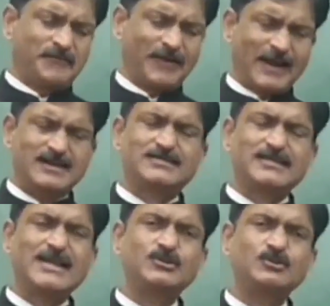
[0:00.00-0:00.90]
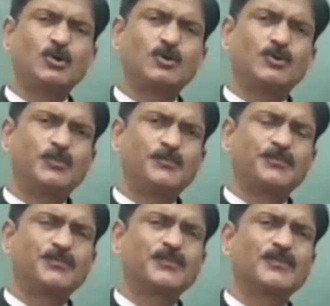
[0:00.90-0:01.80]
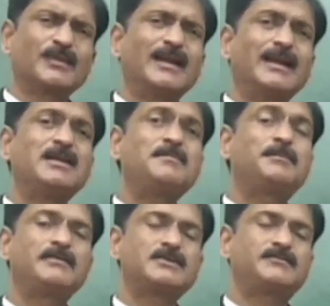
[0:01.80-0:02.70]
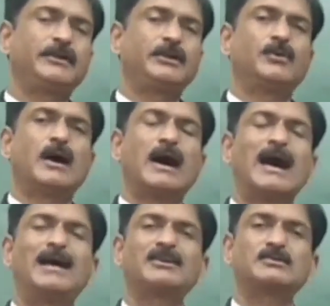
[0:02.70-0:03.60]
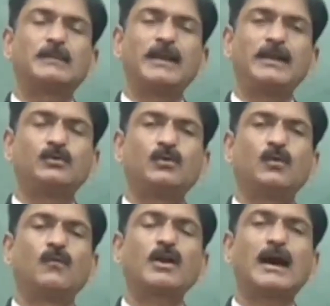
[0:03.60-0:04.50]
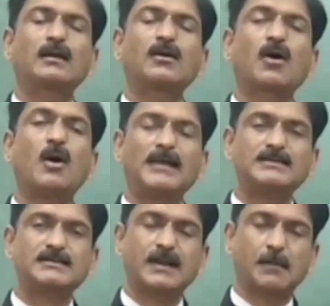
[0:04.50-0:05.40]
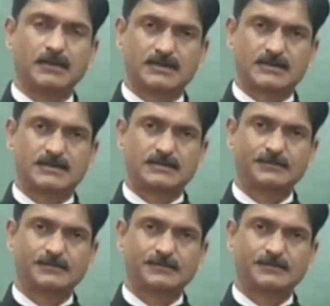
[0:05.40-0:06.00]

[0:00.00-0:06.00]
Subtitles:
Friends, as you know, in previous video I have explained you what are complex numbers.